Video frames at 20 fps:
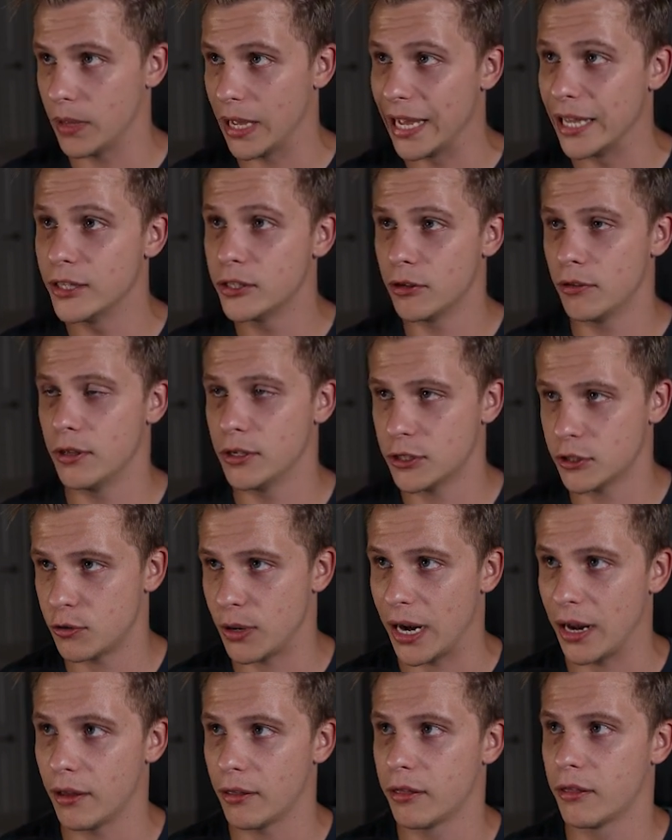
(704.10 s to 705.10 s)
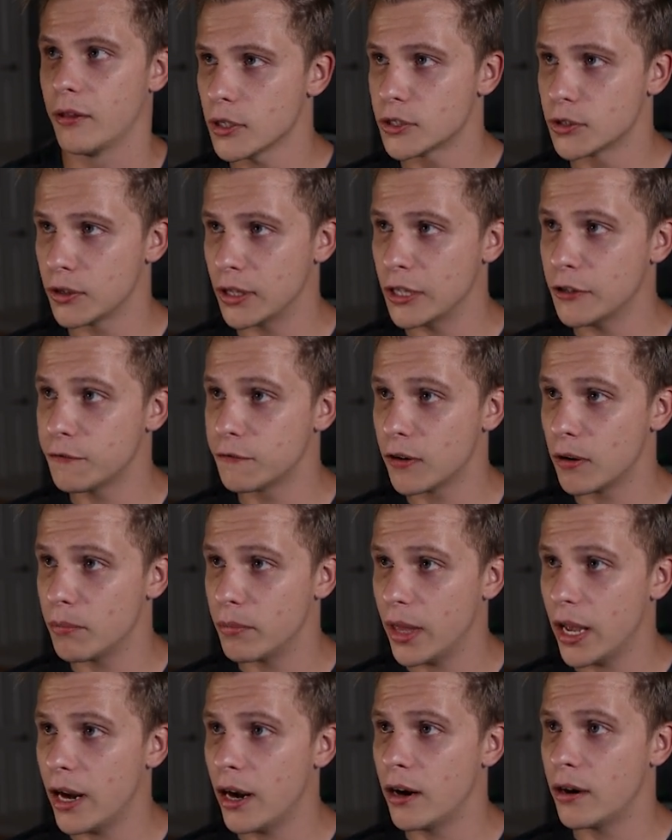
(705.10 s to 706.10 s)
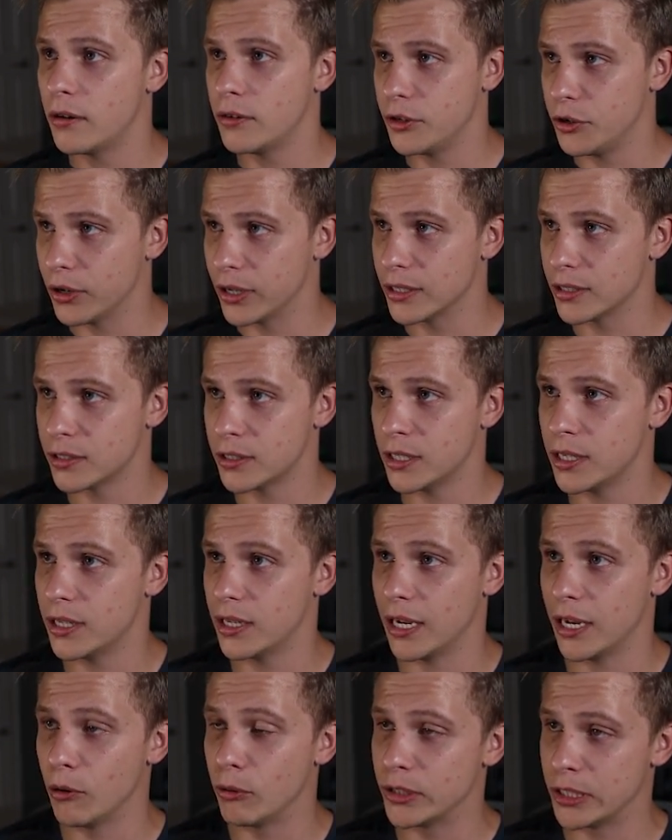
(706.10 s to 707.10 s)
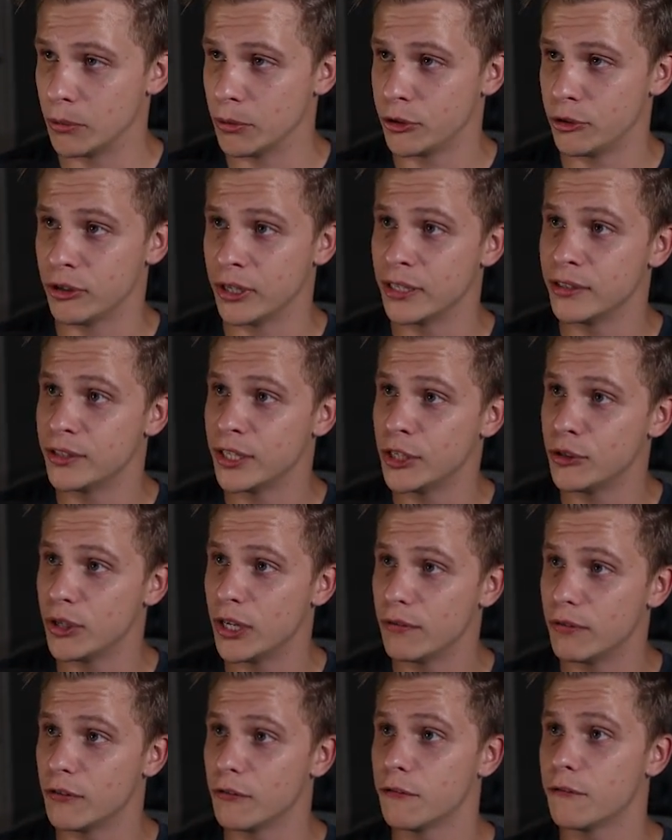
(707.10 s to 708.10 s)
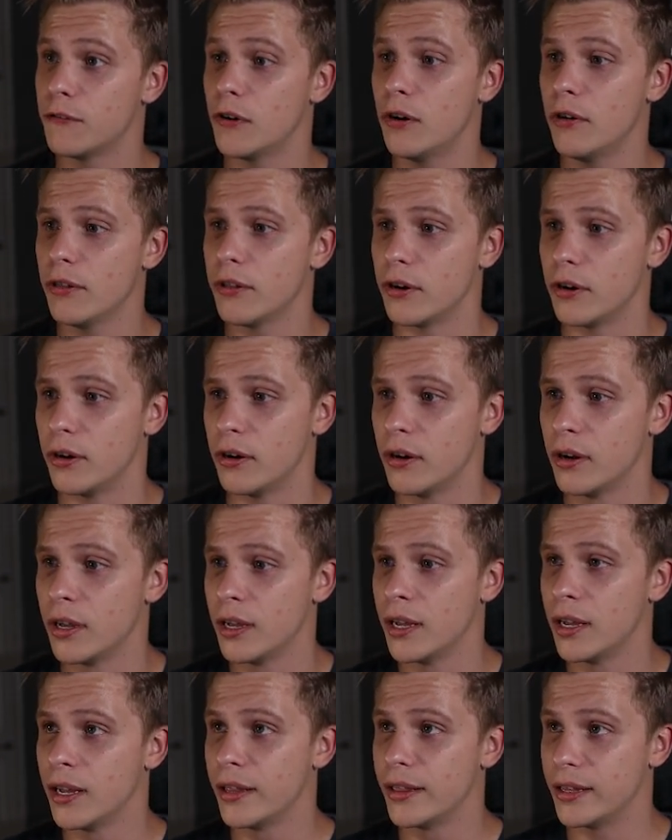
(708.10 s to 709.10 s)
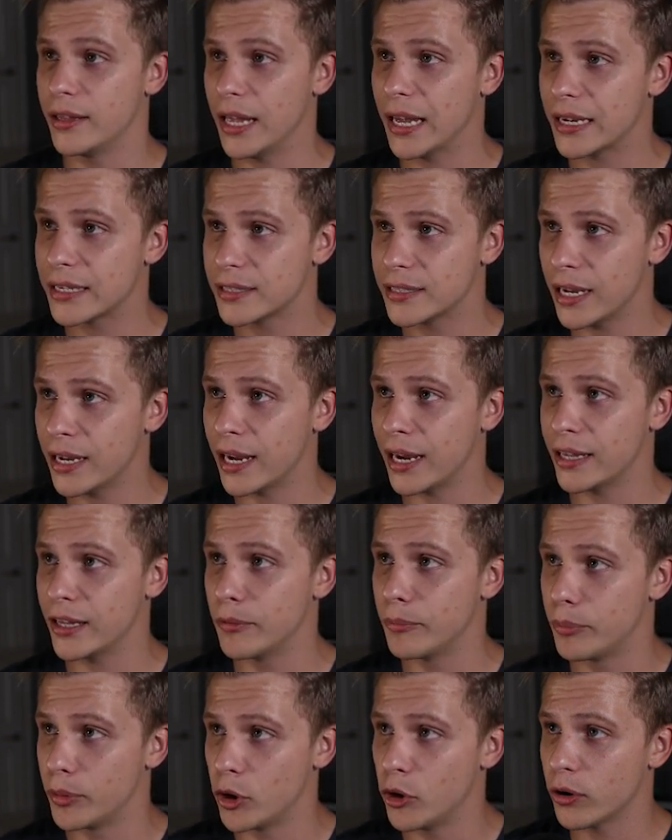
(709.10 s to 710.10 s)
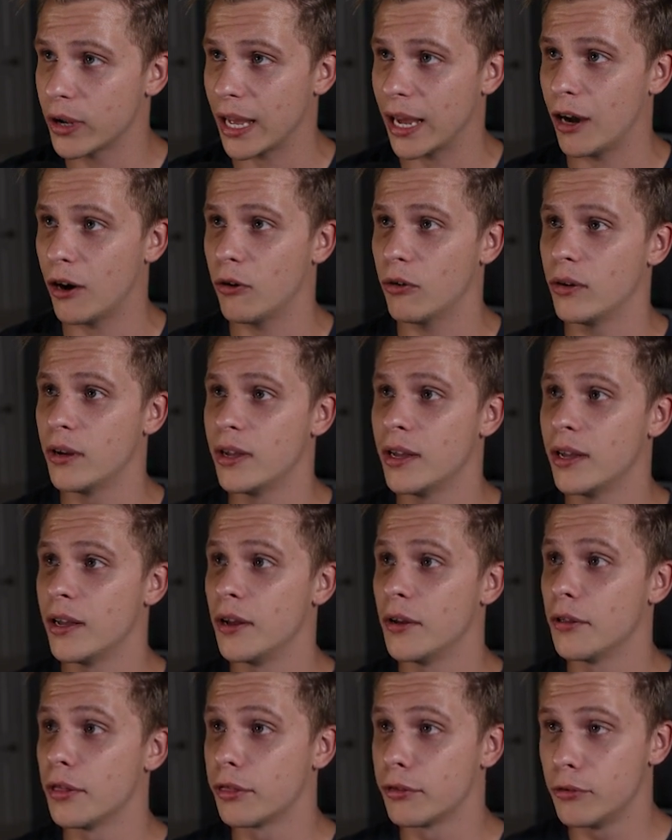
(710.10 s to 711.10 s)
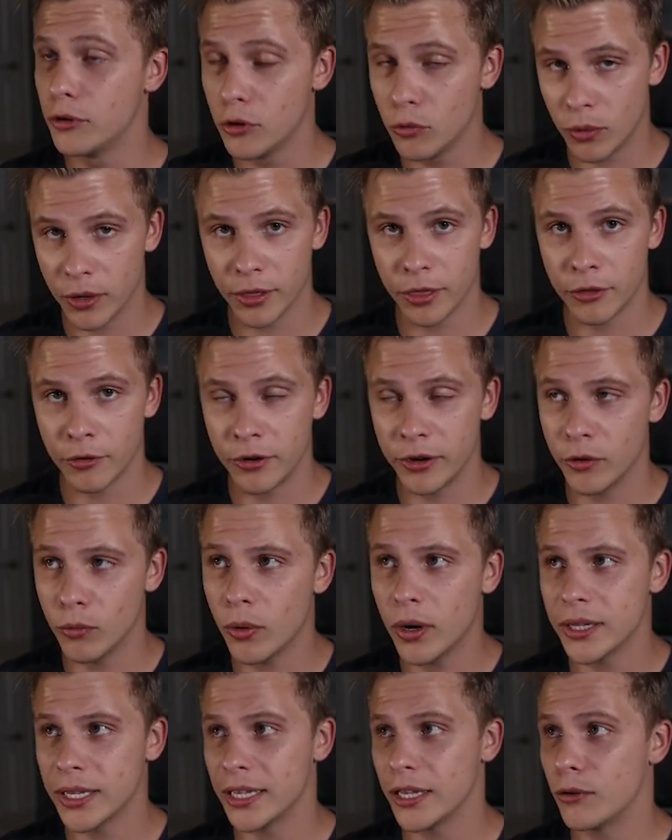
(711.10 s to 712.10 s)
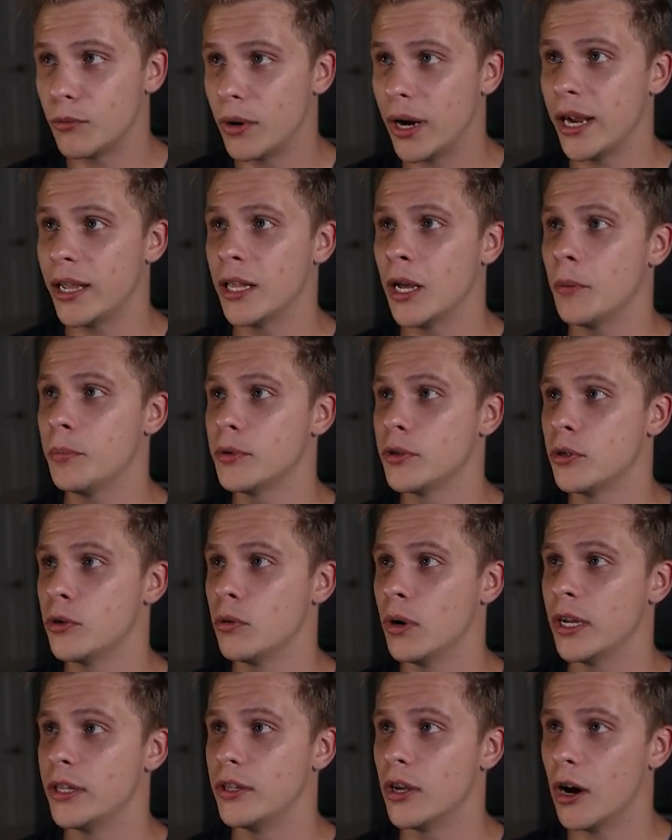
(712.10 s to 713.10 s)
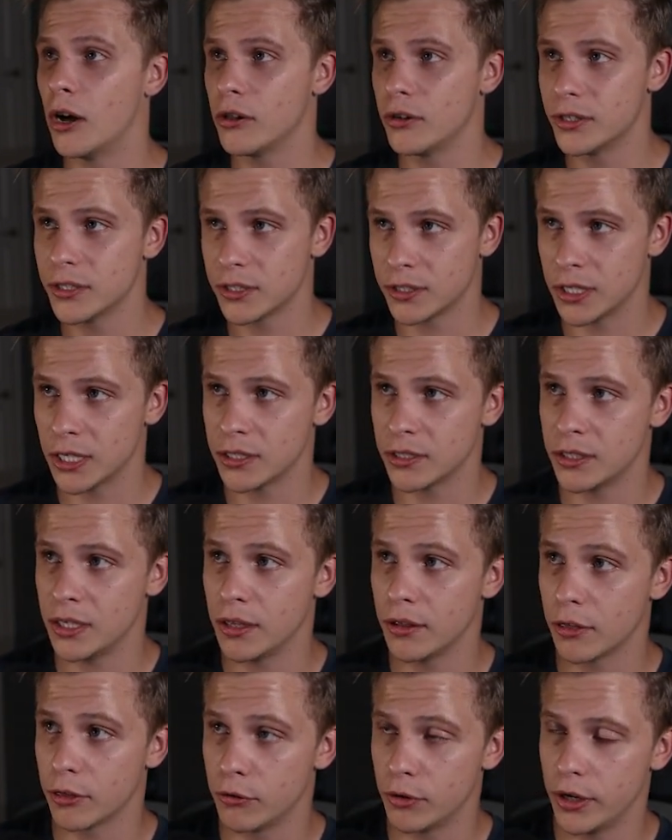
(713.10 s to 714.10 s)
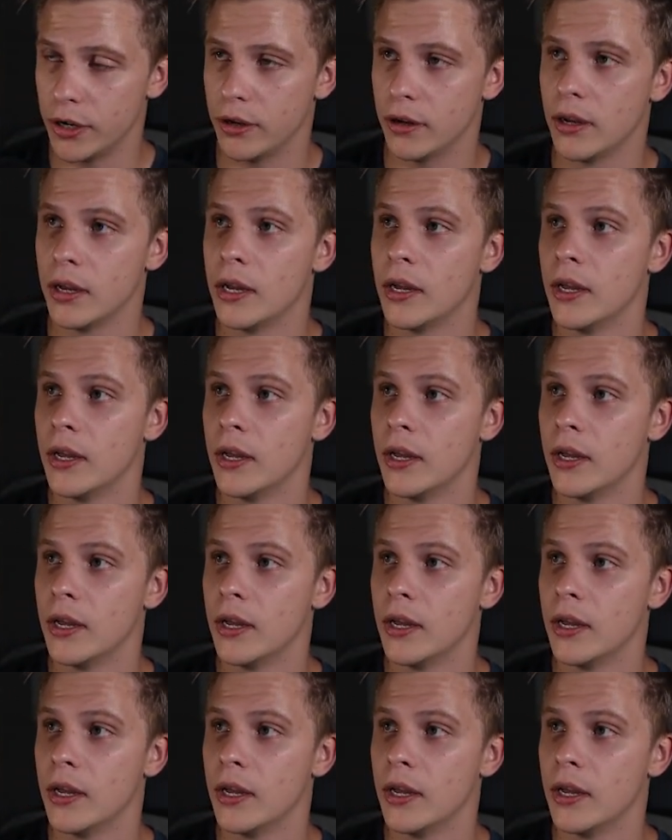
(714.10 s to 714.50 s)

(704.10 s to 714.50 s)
into the strength. So then from there, you can see it was able to continue even further the next day, and it broke out through 131 and it ran up to $1.63.